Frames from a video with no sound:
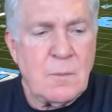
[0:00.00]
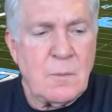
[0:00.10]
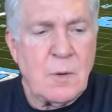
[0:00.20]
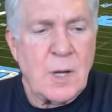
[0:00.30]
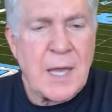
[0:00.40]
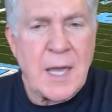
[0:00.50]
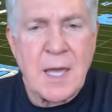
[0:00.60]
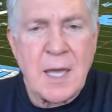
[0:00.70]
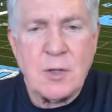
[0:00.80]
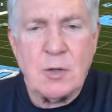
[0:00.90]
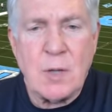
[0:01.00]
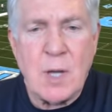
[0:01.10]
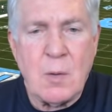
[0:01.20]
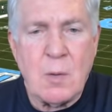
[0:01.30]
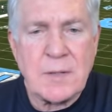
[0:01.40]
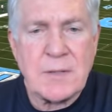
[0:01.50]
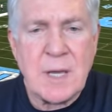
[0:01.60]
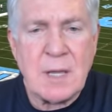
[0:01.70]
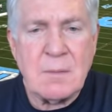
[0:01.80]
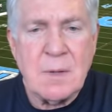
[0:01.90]
what I, I, do know is
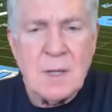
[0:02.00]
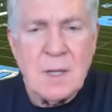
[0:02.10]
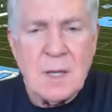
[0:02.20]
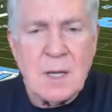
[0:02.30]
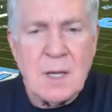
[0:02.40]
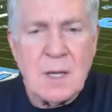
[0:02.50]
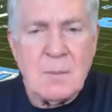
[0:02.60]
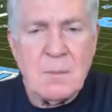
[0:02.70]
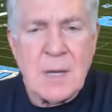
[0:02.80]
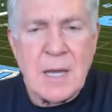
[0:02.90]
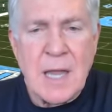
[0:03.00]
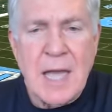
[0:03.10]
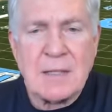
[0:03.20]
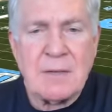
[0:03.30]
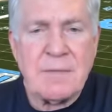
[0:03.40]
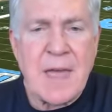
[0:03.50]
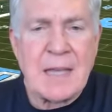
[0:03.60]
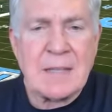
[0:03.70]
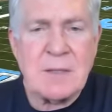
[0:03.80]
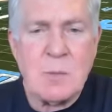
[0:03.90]
that uh, I like the
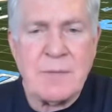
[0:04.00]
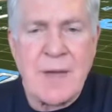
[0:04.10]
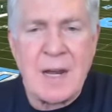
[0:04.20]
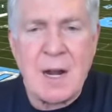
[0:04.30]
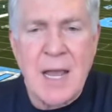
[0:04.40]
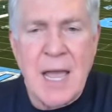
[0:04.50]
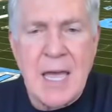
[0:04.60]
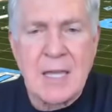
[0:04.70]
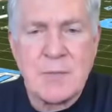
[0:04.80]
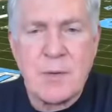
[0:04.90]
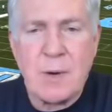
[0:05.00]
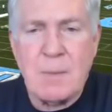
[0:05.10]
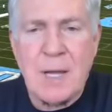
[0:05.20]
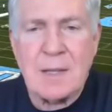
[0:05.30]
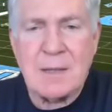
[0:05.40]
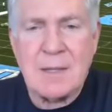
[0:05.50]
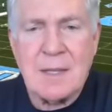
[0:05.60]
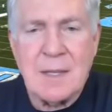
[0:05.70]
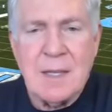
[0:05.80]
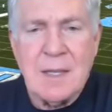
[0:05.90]
fact that we've had our guys for a month,
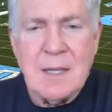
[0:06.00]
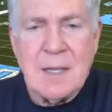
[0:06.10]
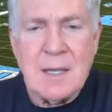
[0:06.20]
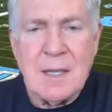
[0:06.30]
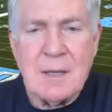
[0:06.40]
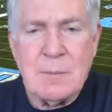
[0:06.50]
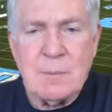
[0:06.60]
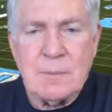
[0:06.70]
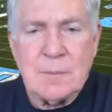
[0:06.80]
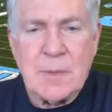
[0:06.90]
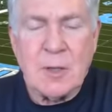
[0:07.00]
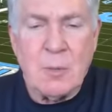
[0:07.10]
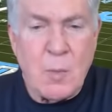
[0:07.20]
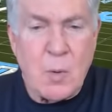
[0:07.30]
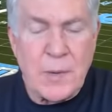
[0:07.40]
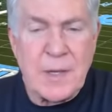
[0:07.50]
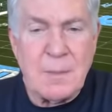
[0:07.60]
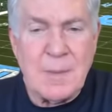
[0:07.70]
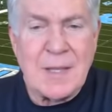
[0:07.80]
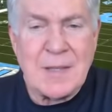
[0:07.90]
um, a little more than a
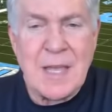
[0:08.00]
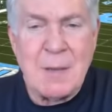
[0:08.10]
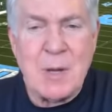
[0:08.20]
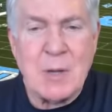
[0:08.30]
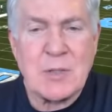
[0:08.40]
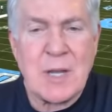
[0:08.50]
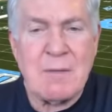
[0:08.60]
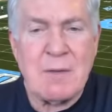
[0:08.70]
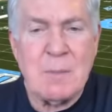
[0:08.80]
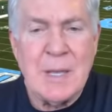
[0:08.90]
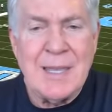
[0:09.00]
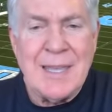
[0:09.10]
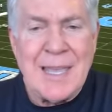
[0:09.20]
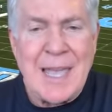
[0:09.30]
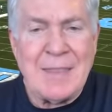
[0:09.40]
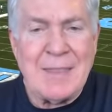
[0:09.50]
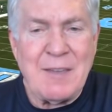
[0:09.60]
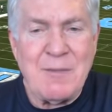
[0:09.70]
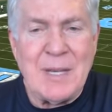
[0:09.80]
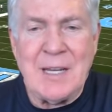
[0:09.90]
month now, most of them, and
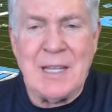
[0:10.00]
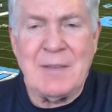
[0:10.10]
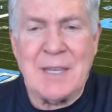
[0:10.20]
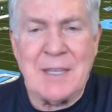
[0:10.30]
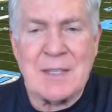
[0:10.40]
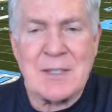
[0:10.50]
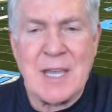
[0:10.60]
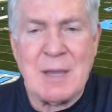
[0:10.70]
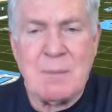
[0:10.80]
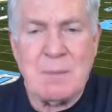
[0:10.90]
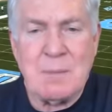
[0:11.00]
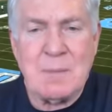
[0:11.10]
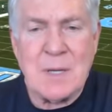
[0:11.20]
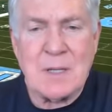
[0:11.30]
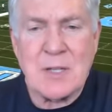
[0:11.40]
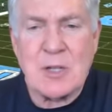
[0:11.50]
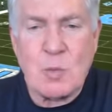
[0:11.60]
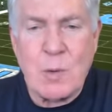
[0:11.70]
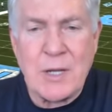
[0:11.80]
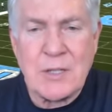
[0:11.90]
they've been living in the same uh,
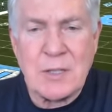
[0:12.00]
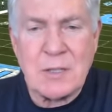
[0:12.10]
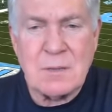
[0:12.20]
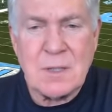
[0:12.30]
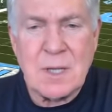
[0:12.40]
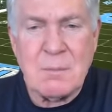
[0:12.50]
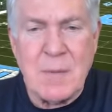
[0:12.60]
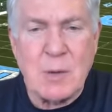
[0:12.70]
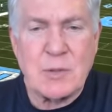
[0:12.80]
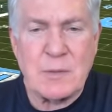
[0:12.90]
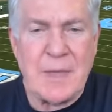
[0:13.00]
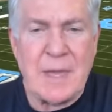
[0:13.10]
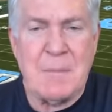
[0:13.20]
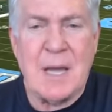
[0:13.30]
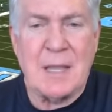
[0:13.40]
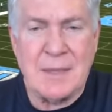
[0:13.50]
situation uh, most of that month.